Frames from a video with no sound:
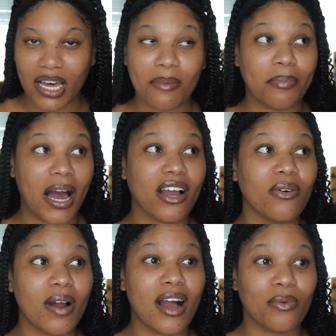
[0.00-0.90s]
Like,
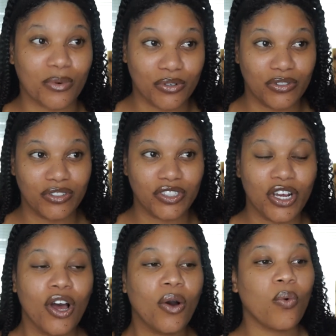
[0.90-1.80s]
Baccarat Rouge
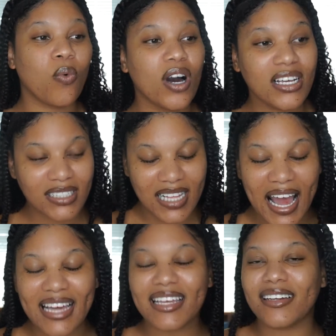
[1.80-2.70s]
was
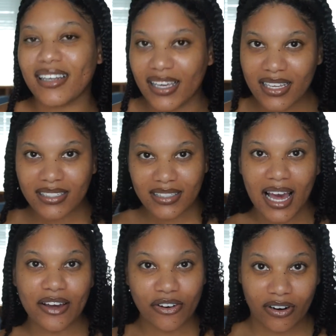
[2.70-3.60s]
that and is
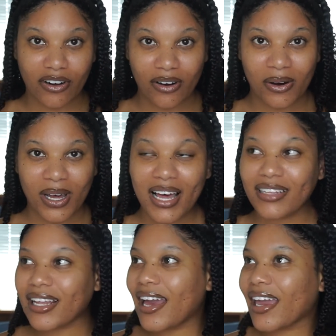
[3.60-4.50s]
that girl.
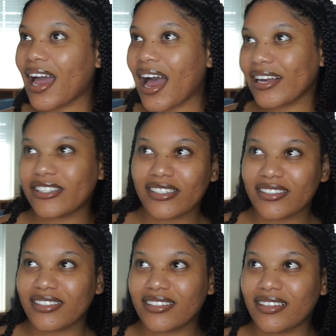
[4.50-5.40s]
Like, I
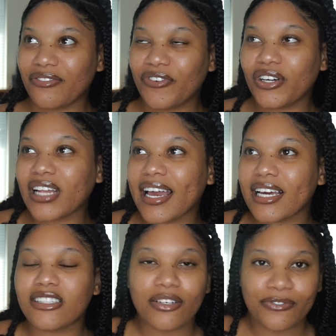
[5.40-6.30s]
just feel like
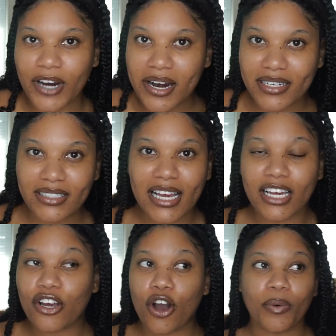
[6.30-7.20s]
it's a fragrance that
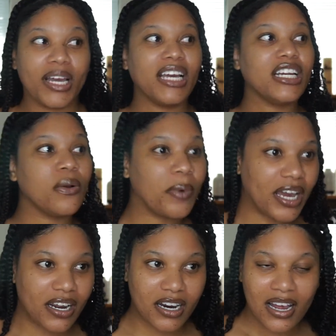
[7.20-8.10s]
can go
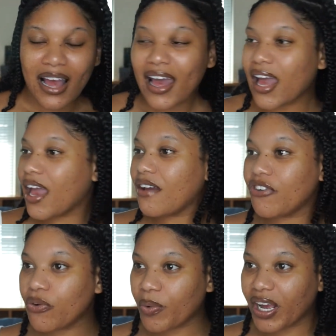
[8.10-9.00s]
anywhere,
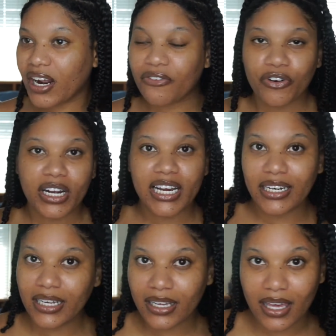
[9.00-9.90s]
everywhere, for
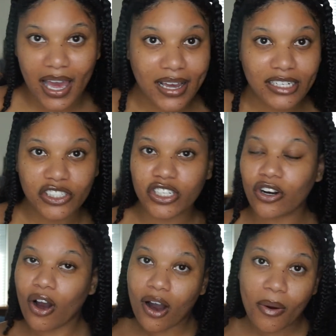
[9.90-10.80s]
any
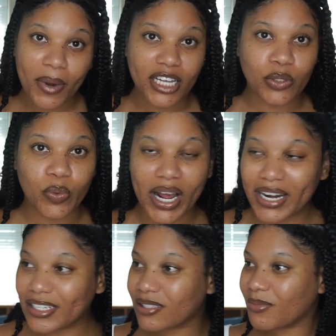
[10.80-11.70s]
occasion, always
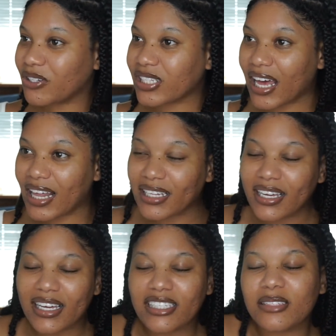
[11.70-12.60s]
ready. It smells
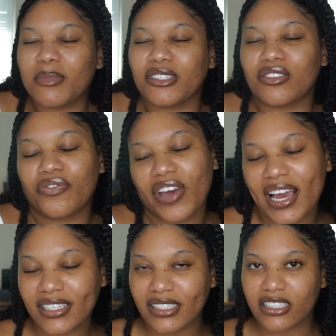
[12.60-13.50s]
elegant, smells
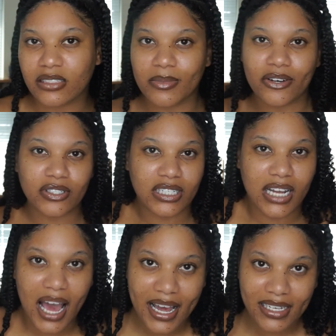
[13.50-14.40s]
fancy, smells
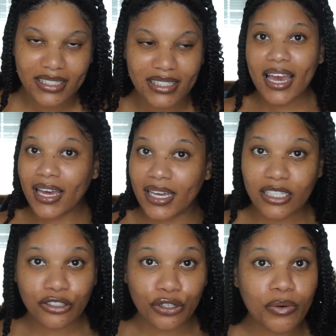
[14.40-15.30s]
nice, and
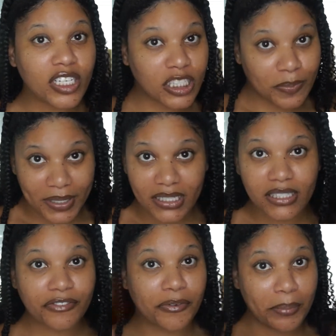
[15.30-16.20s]
it's too
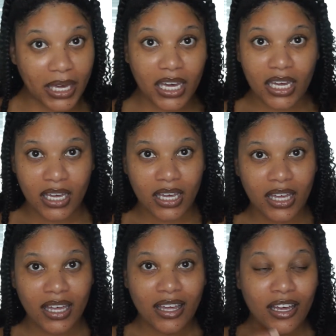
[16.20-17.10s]
expensive for me
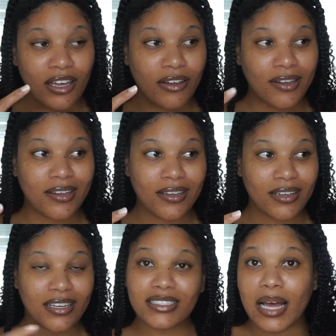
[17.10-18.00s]

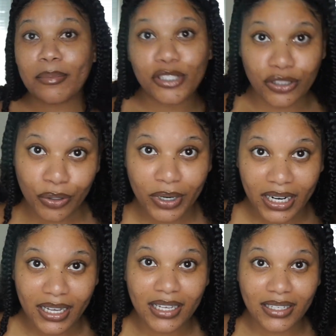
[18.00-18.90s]
because I'm a
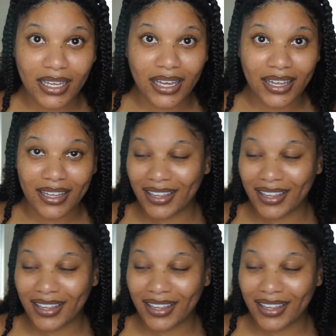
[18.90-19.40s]
student. Yeah.